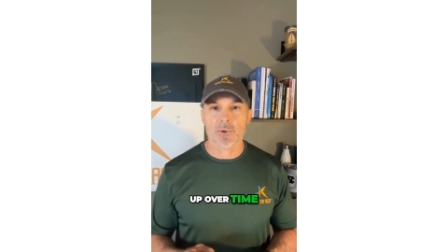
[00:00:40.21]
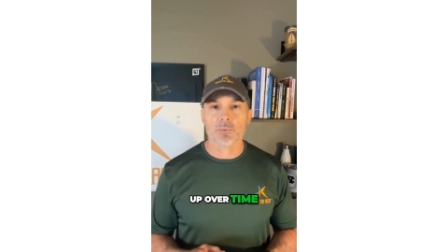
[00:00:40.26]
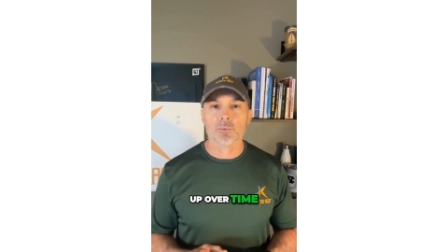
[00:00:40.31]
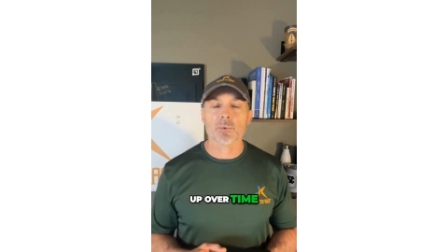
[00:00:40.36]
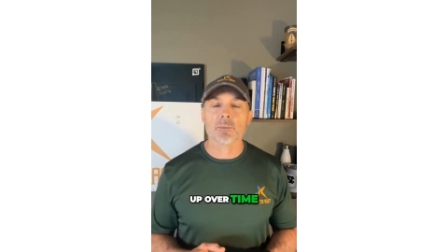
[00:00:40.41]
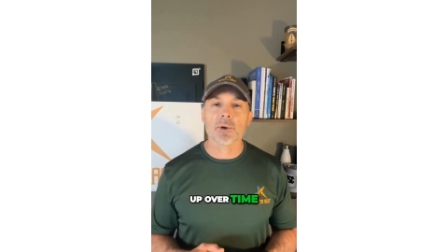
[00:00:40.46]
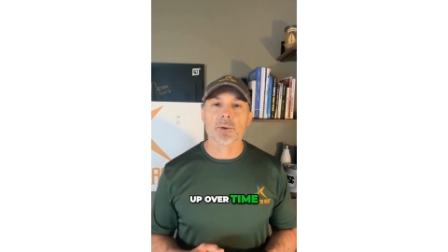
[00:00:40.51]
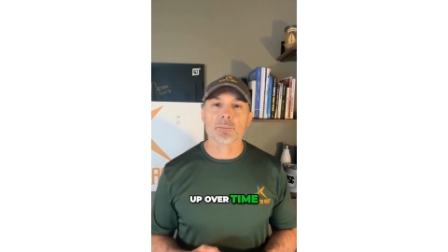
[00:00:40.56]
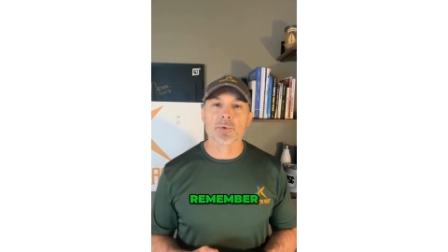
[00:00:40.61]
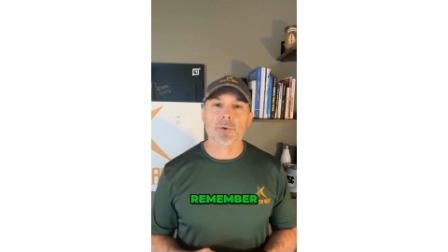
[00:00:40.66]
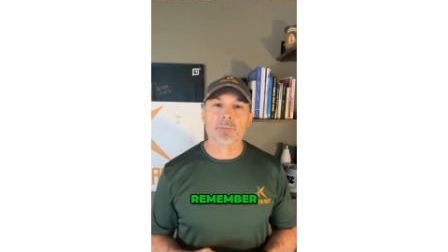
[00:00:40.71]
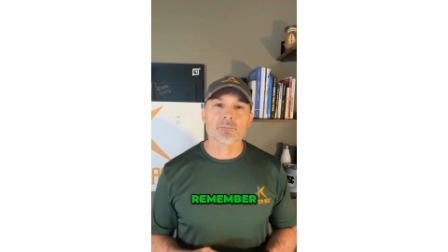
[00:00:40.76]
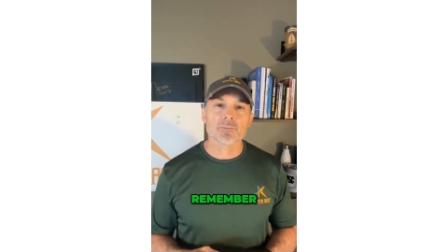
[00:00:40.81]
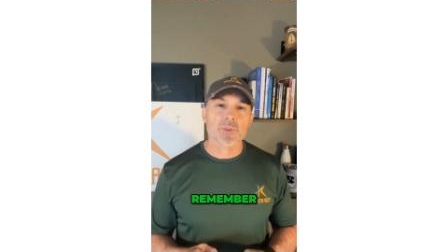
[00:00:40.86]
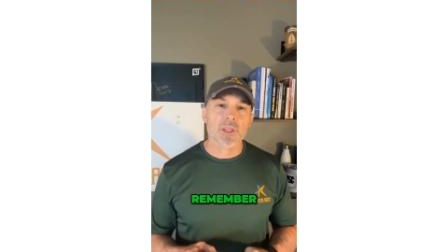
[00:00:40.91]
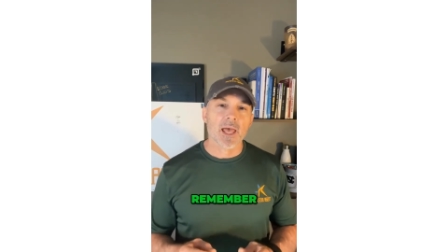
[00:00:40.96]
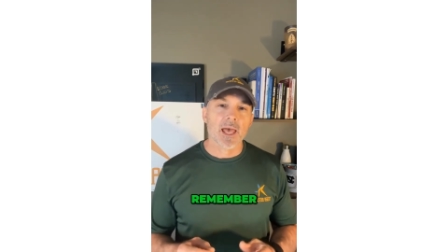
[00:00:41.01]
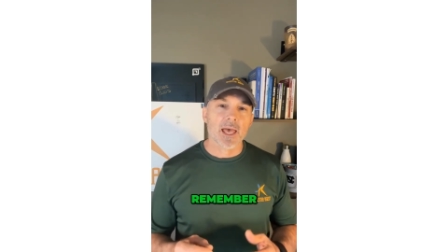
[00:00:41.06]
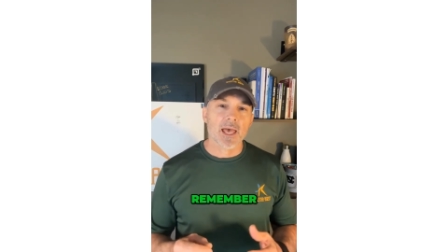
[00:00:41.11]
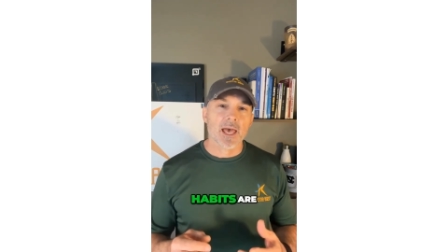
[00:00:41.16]
Remember,
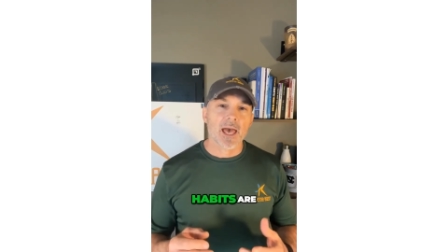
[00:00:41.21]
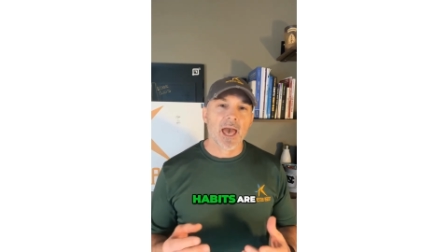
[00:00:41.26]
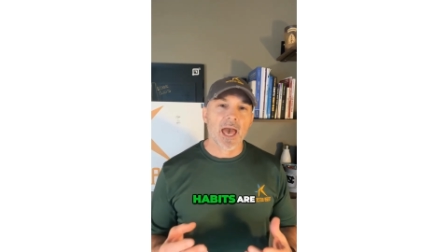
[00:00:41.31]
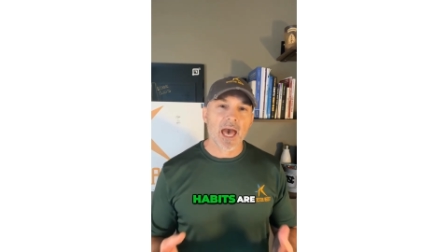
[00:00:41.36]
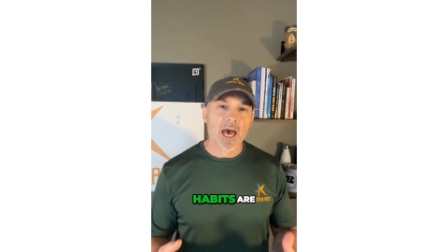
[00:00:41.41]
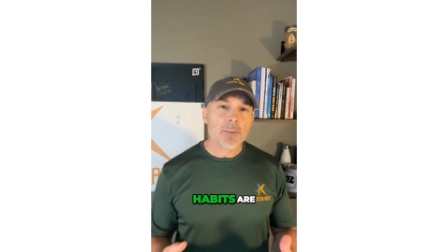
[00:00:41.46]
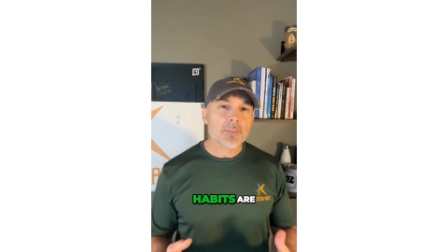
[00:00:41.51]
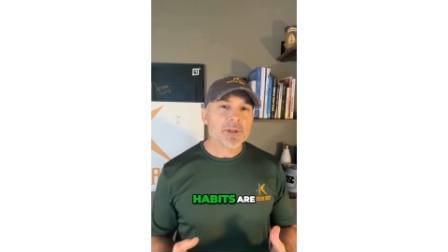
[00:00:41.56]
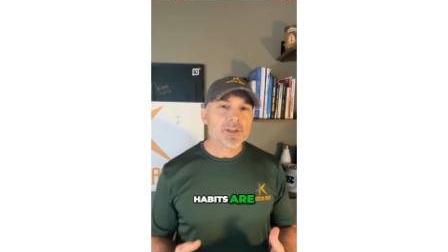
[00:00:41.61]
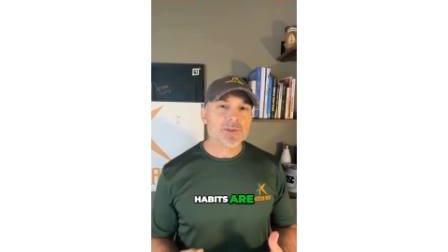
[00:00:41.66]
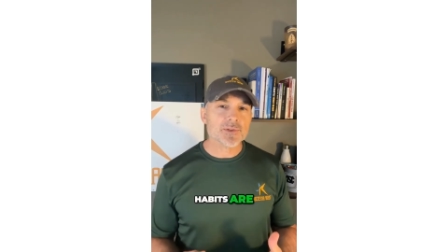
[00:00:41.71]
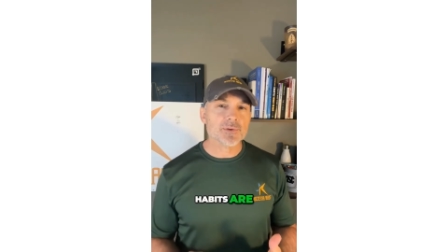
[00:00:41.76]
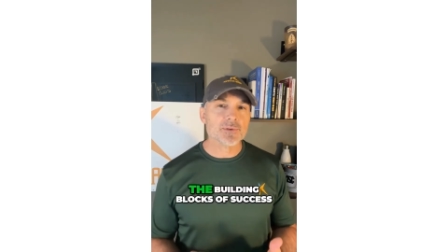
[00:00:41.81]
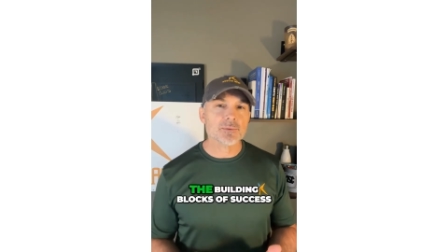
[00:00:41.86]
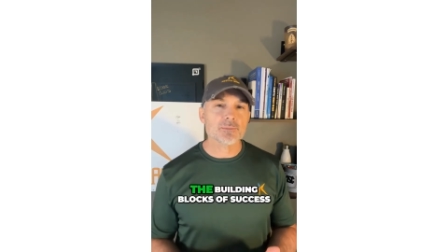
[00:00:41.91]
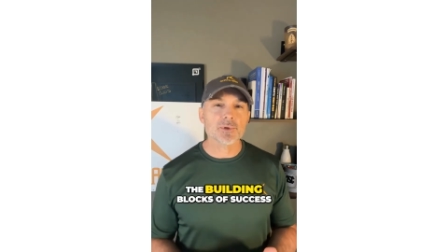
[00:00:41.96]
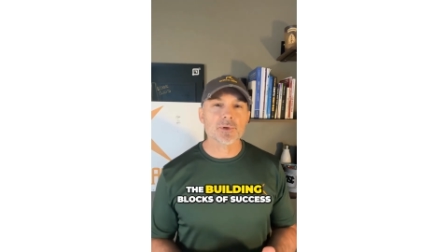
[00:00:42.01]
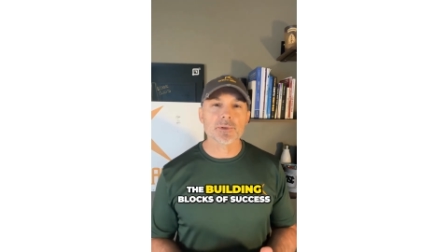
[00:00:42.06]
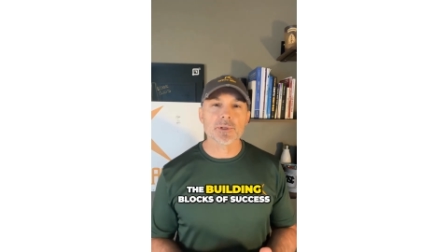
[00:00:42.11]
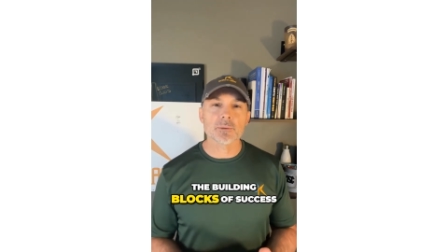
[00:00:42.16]
habits are the
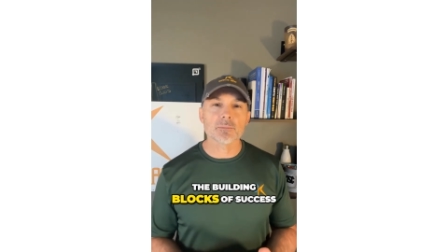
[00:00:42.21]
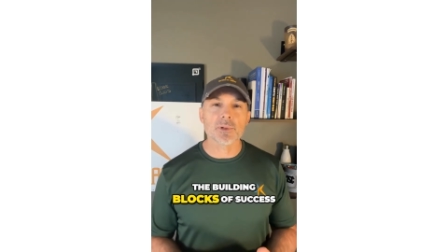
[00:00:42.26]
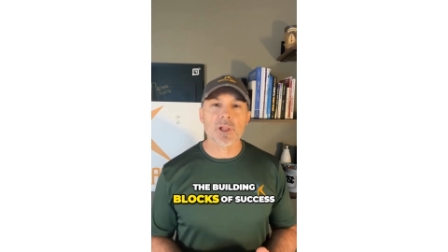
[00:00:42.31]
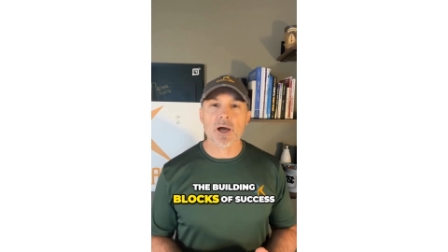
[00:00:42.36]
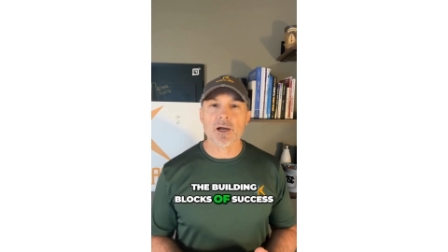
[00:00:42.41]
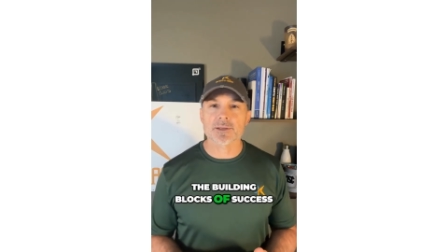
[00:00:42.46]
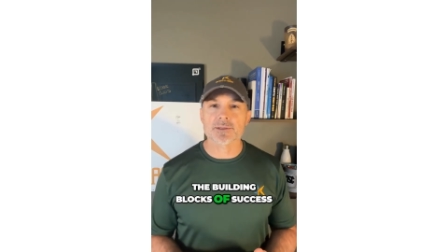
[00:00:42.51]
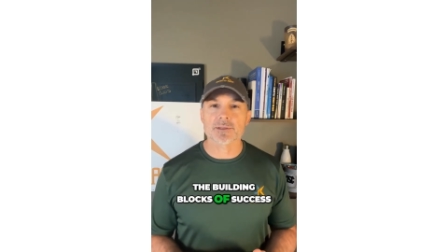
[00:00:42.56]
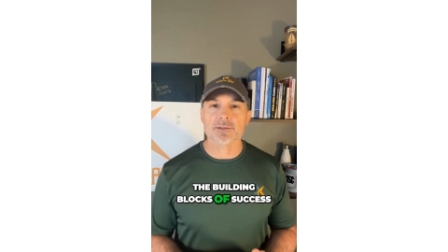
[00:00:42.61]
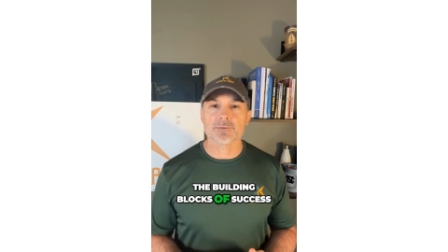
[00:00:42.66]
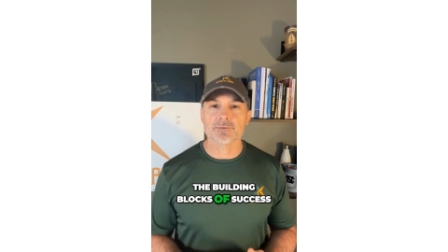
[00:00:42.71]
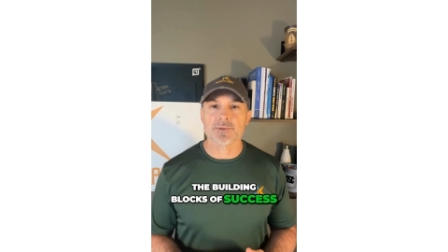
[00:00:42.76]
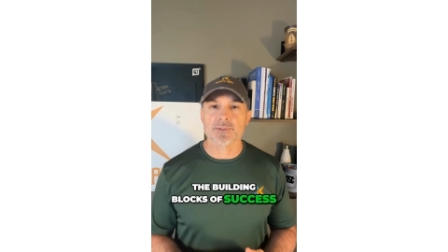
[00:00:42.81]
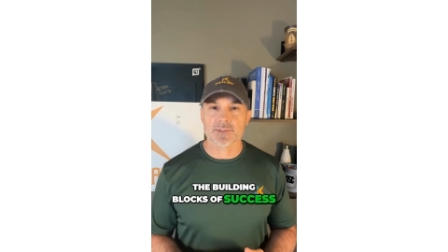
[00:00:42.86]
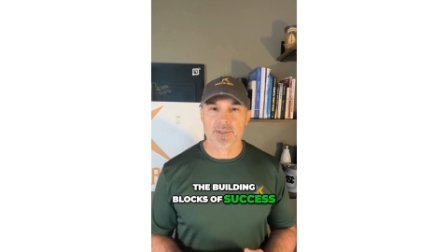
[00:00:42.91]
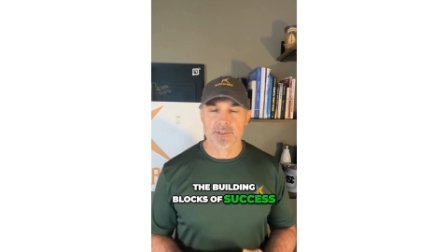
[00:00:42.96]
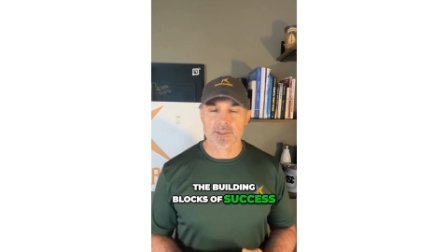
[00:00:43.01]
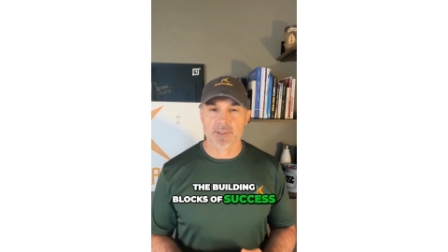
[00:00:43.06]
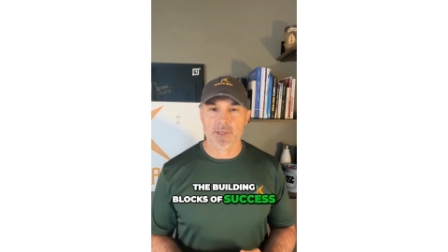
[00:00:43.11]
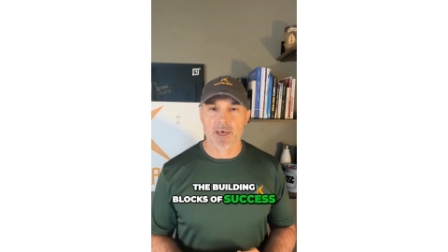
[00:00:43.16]
building blocks of
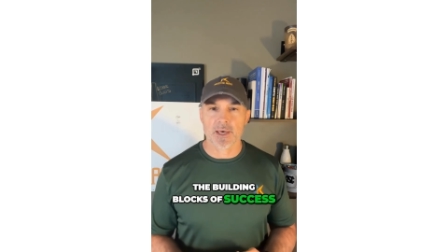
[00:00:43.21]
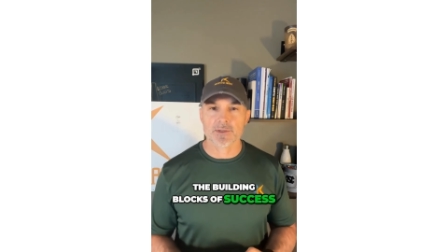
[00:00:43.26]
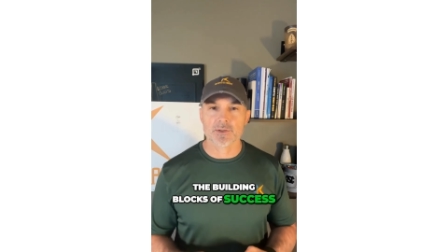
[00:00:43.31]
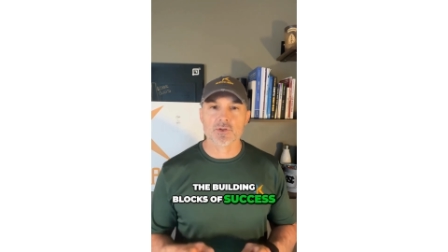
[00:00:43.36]
success.